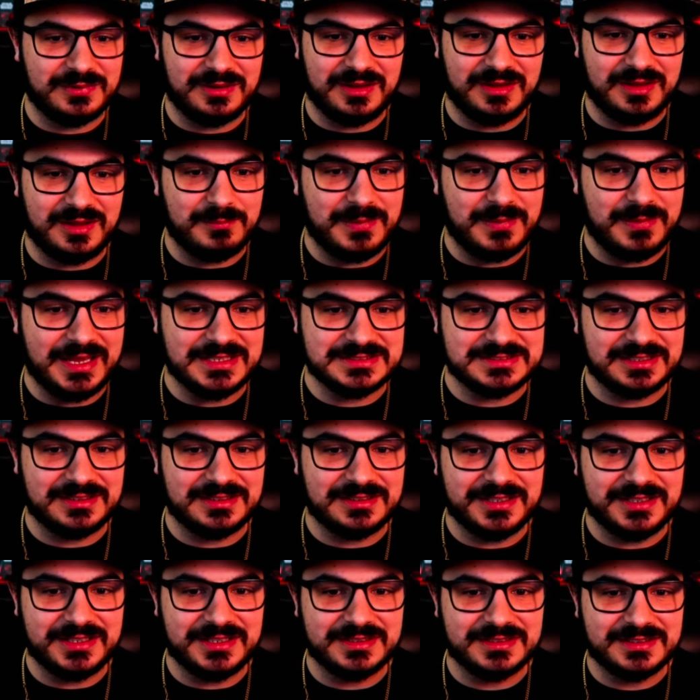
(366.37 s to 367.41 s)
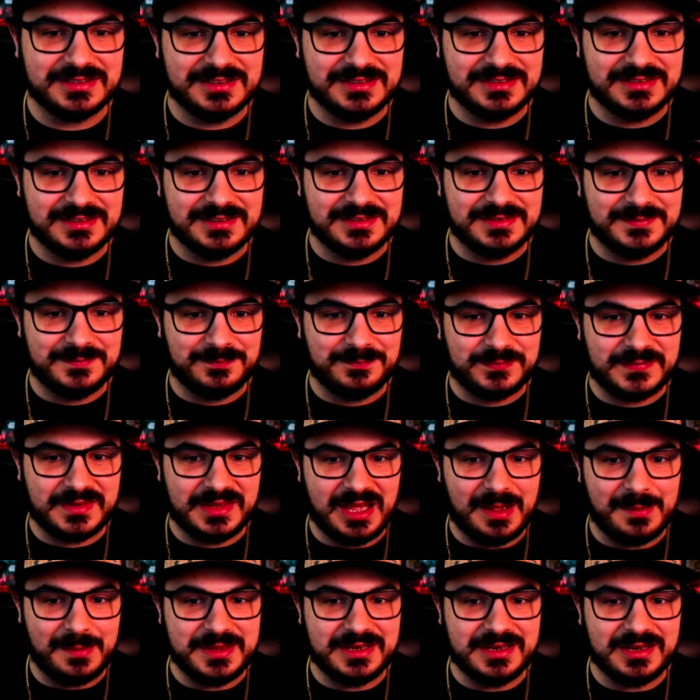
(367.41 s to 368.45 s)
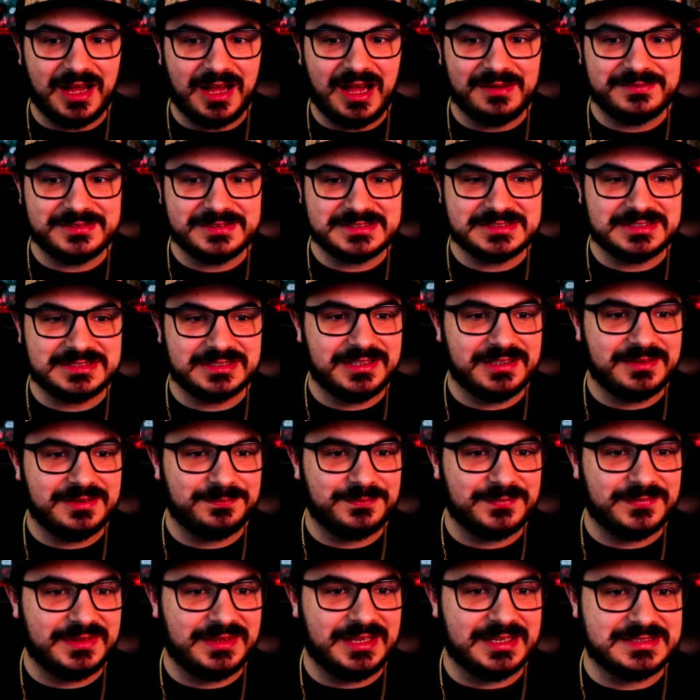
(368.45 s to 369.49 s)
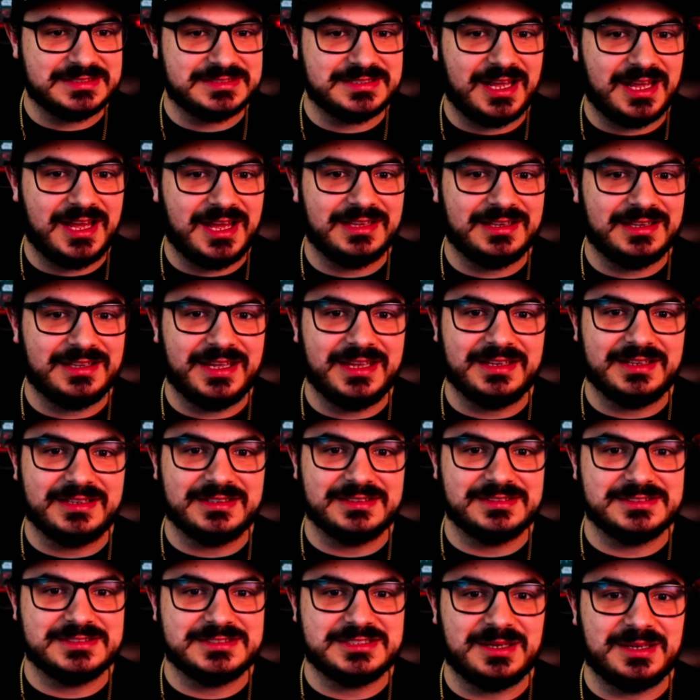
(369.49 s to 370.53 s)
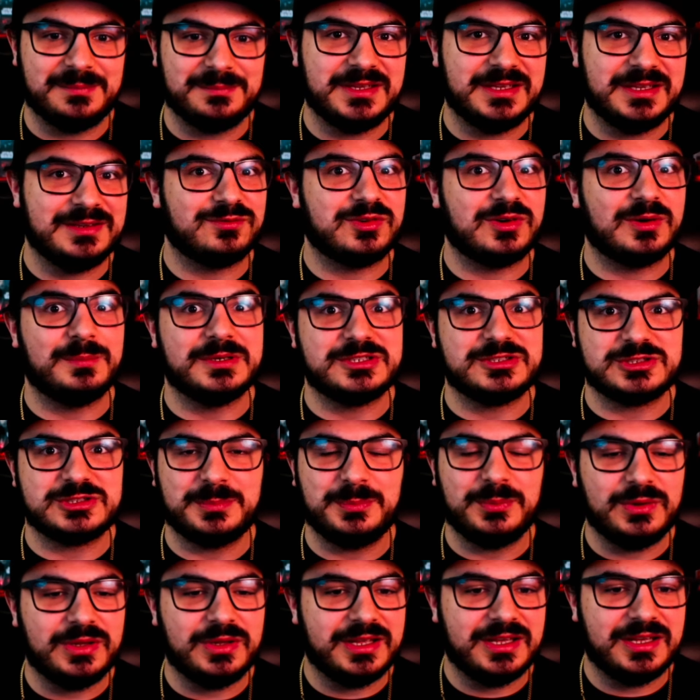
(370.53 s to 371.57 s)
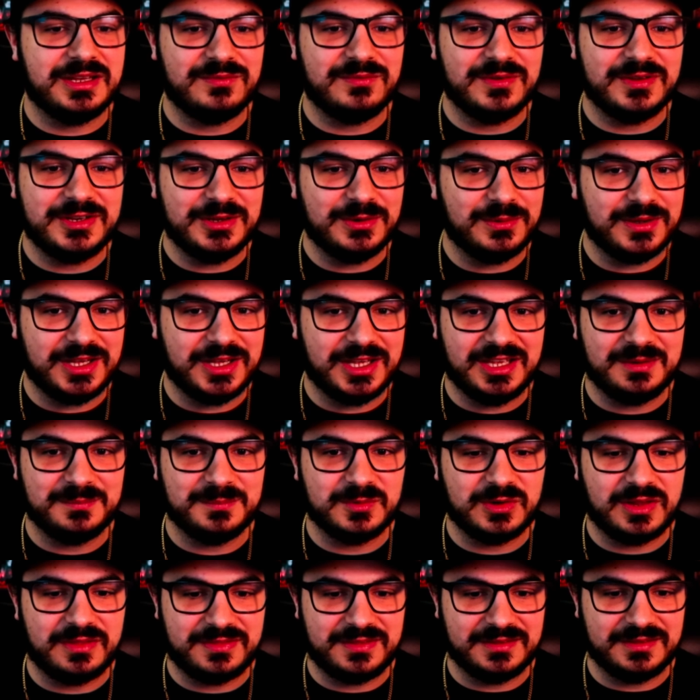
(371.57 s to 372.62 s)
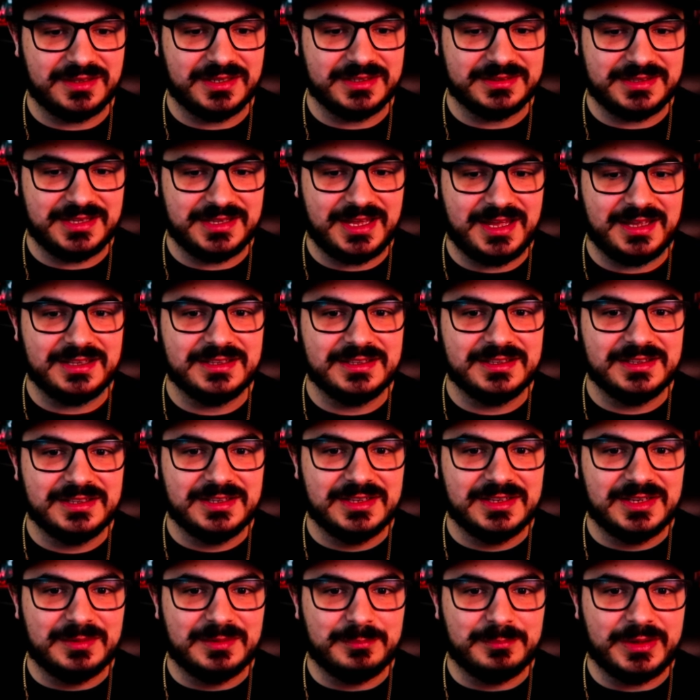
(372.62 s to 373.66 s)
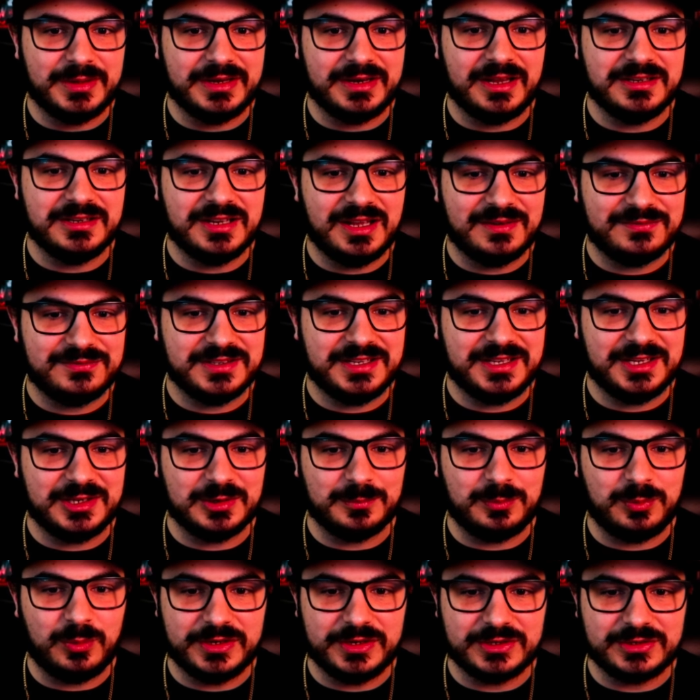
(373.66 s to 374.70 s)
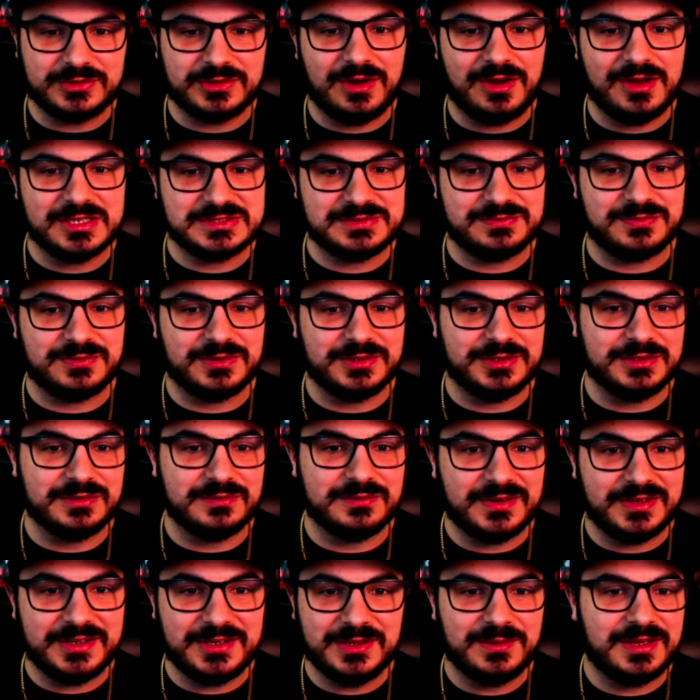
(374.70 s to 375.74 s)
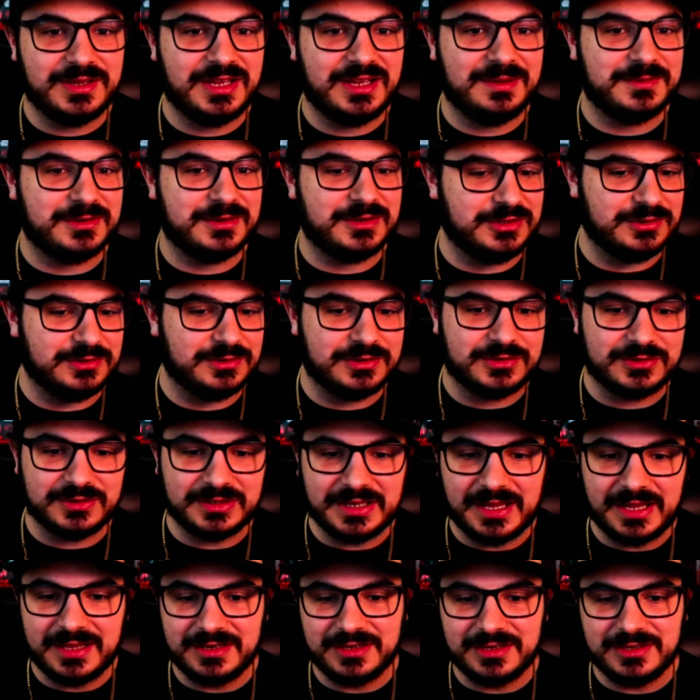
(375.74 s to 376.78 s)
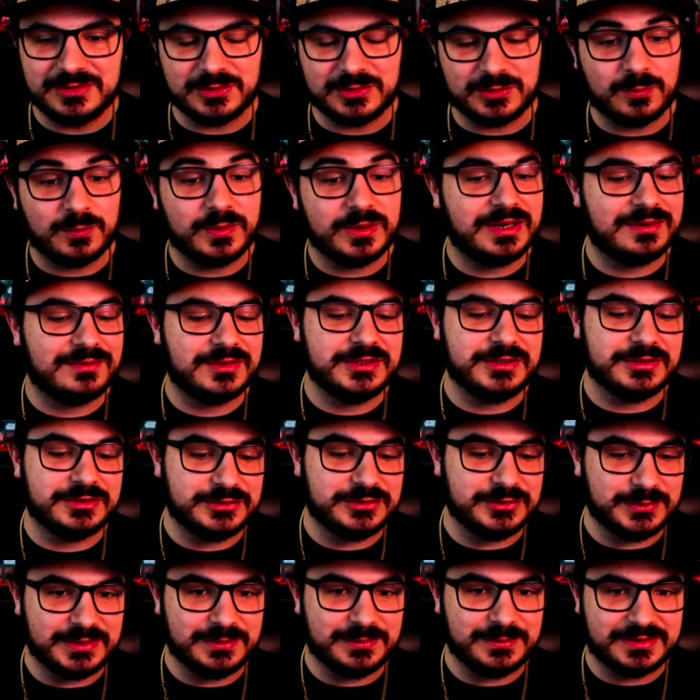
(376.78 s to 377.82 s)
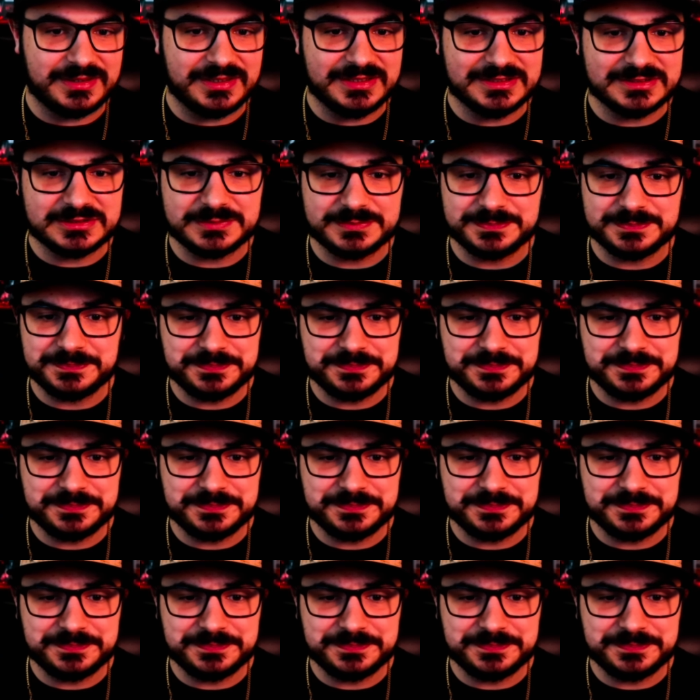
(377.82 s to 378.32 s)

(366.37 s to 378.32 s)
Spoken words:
amazingly. I mean, obviously, it's not like something from a AAA video game or anything like that, but enough to get your point across for your video game that you're creating or whatever you're doing with these.